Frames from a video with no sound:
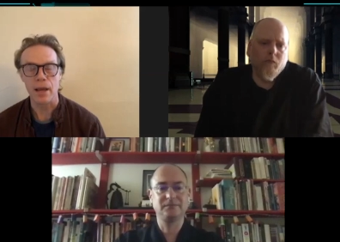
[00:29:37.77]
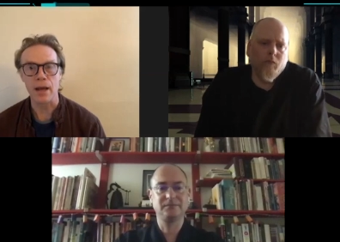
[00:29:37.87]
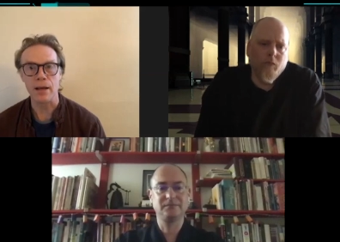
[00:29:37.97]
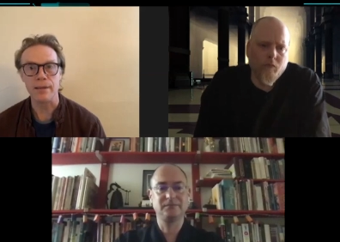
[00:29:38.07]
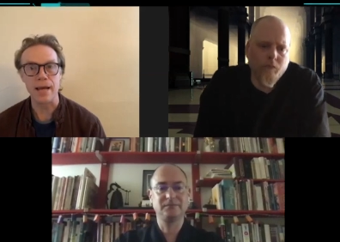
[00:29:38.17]

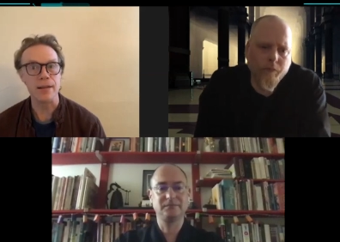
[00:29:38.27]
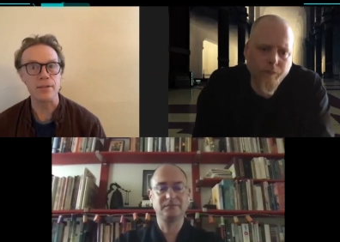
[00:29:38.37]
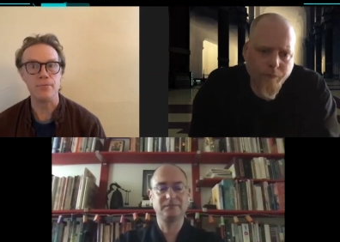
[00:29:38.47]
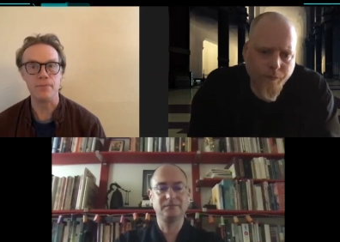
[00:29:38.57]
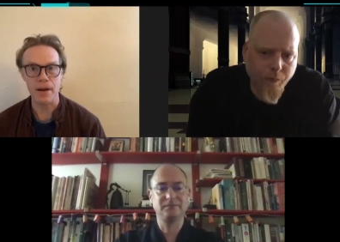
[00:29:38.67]
Speaker 1: And that
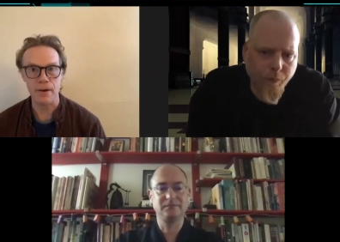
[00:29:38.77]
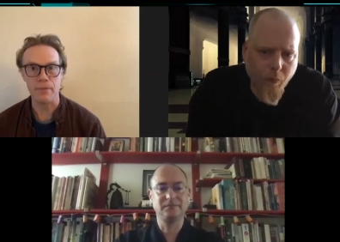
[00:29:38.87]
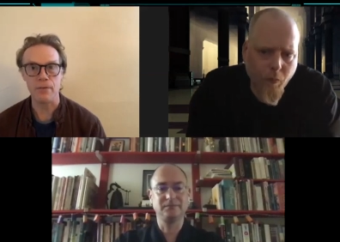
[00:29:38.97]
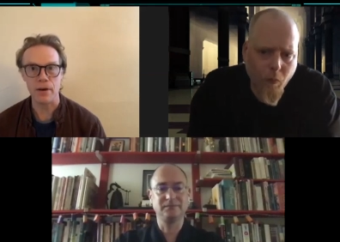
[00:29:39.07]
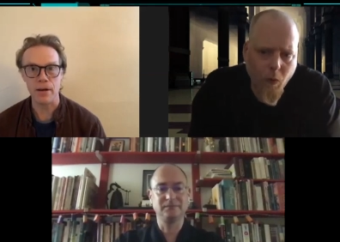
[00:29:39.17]
is
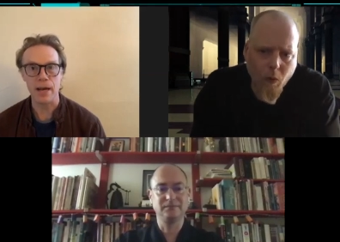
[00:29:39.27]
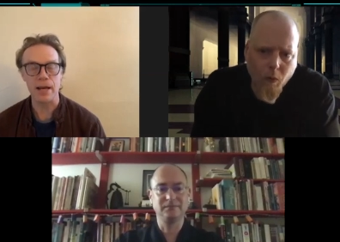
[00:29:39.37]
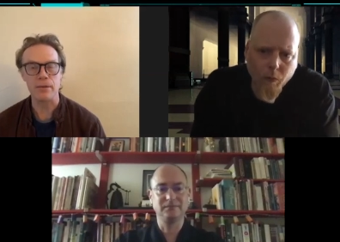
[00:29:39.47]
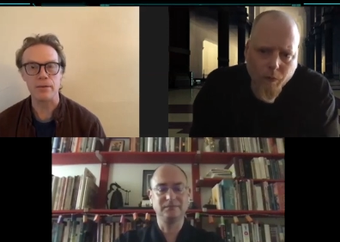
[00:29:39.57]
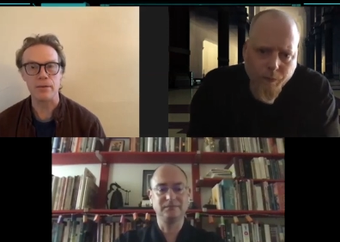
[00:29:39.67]
very, very,
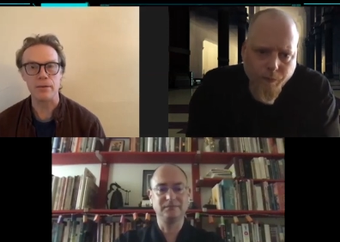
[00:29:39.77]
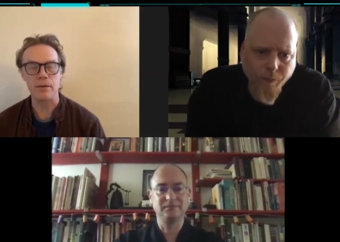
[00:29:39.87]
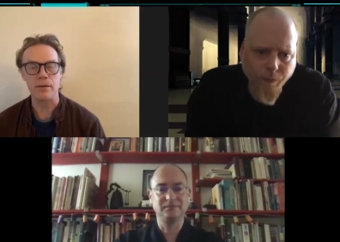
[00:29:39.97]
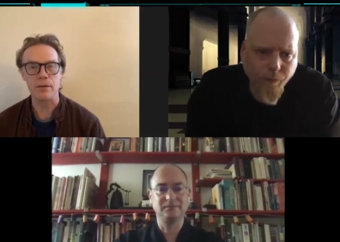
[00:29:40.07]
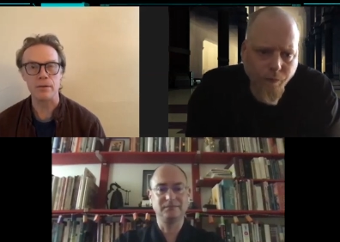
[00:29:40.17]
and
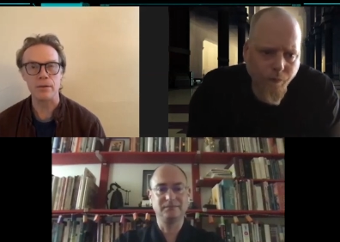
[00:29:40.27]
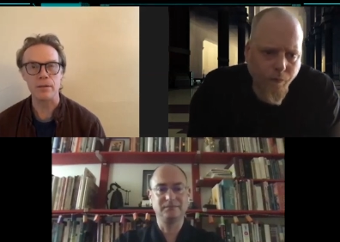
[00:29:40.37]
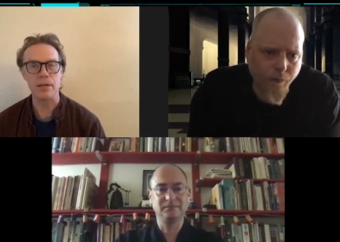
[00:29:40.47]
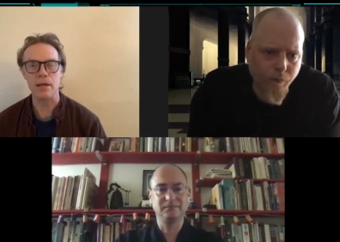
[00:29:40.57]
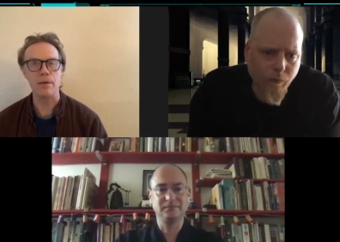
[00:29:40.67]

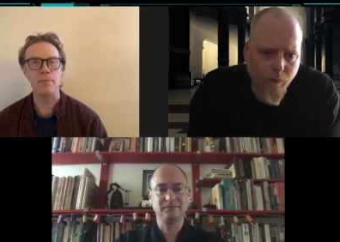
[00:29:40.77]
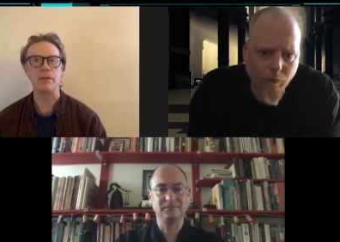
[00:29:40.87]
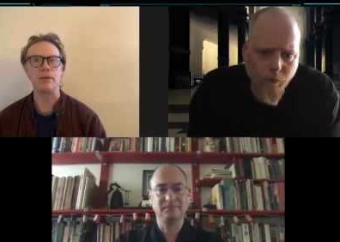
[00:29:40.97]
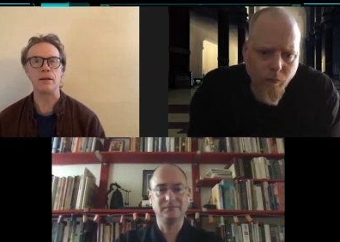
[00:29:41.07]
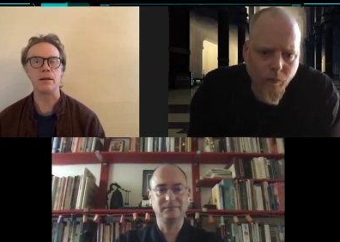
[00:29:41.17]
thinking
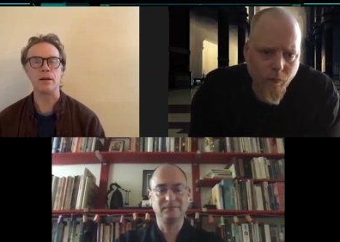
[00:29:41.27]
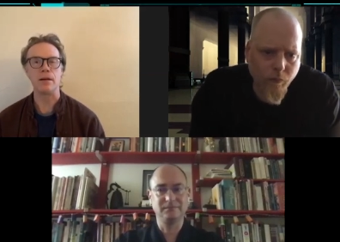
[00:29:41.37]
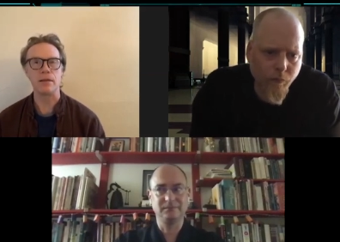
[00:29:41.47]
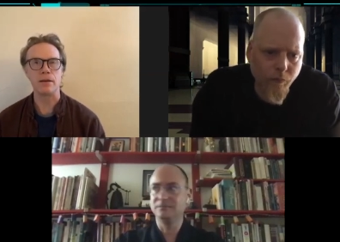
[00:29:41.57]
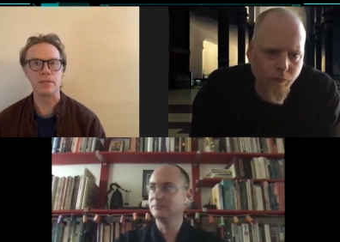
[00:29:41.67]
about
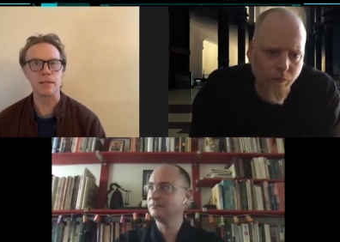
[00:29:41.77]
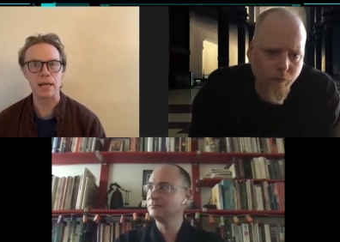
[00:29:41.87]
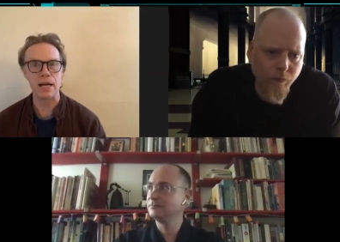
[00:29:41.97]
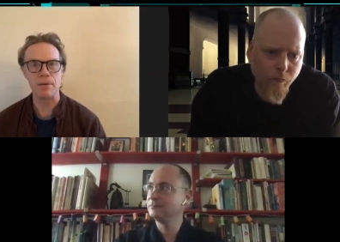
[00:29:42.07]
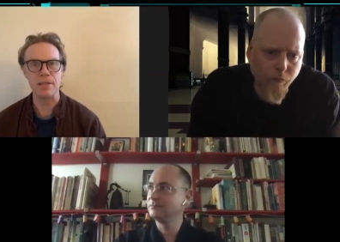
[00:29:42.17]

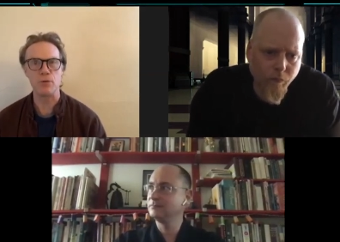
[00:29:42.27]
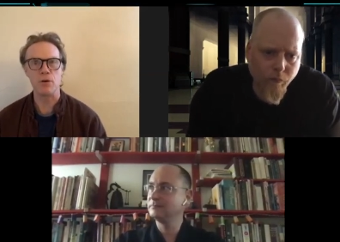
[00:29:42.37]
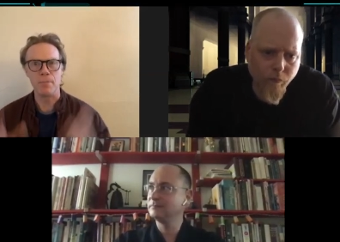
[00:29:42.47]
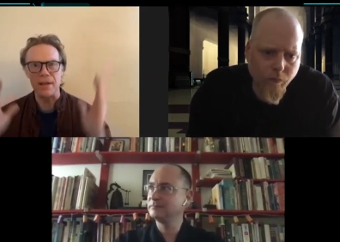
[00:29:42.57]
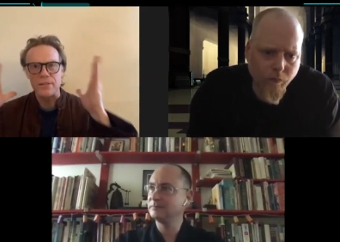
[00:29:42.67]
society being so
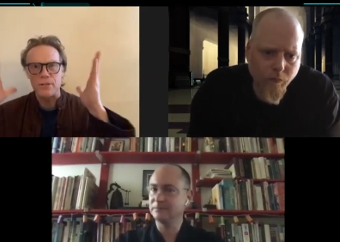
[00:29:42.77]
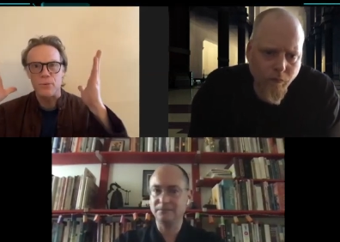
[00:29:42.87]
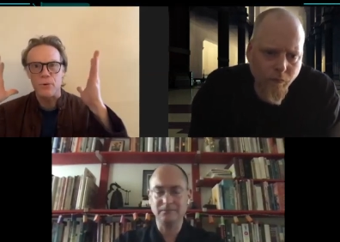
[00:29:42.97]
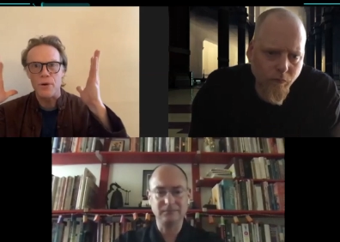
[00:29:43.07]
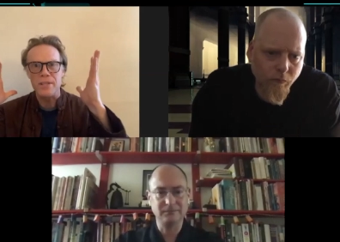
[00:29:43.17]
complex and
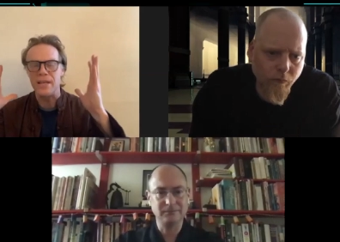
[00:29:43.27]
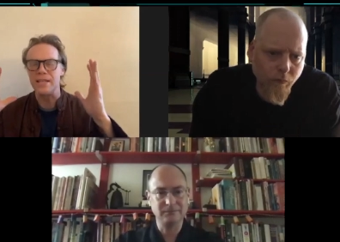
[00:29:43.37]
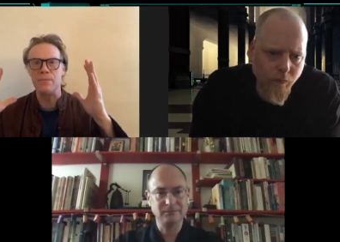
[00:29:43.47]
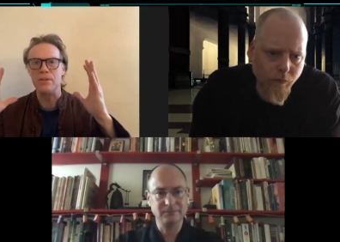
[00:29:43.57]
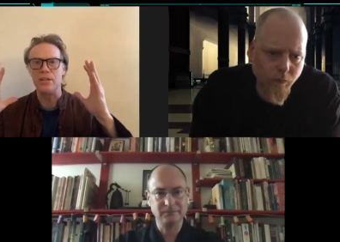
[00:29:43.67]
so noisy,
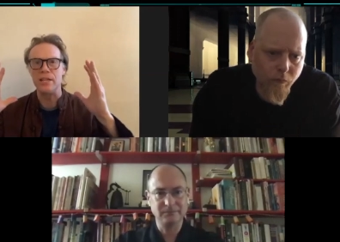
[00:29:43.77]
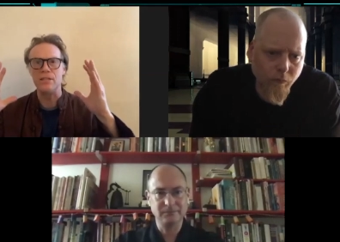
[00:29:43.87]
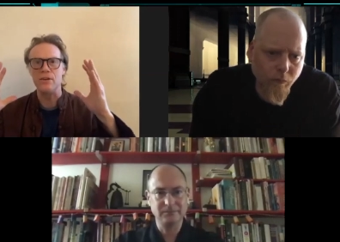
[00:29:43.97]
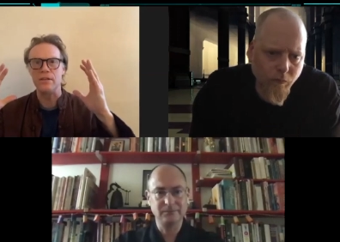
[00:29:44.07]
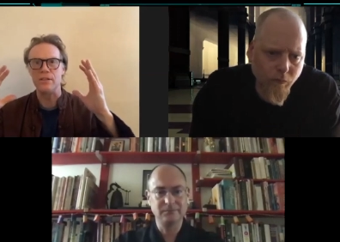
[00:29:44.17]
it's much
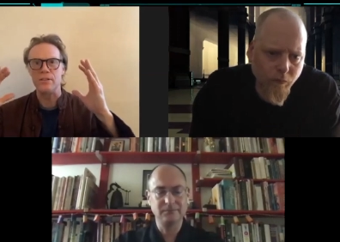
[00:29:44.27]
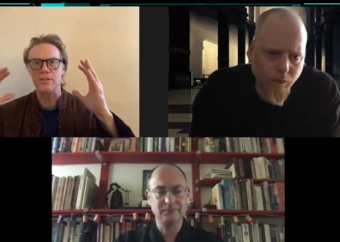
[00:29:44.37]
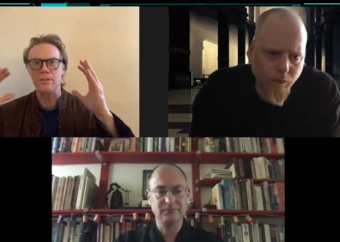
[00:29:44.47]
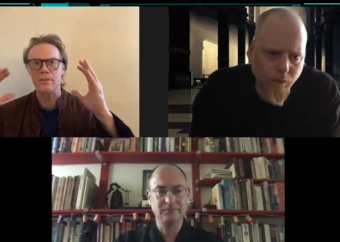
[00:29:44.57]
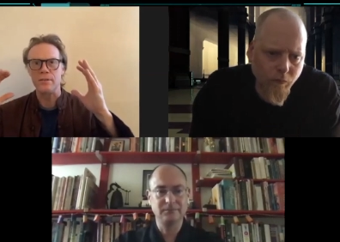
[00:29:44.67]
easier to just,